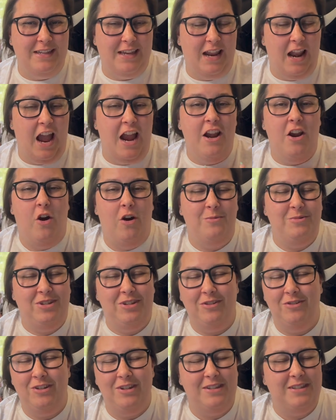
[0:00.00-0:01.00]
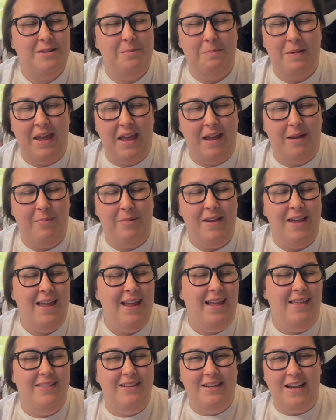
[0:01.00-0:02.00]
Again, I know I'm still just a babe
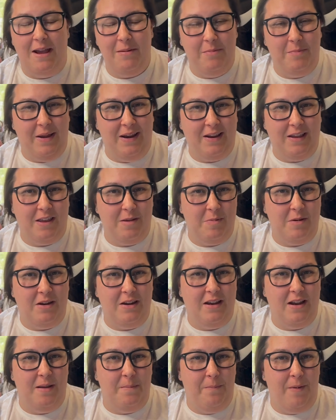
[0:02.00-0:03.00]
in the diamond painting community,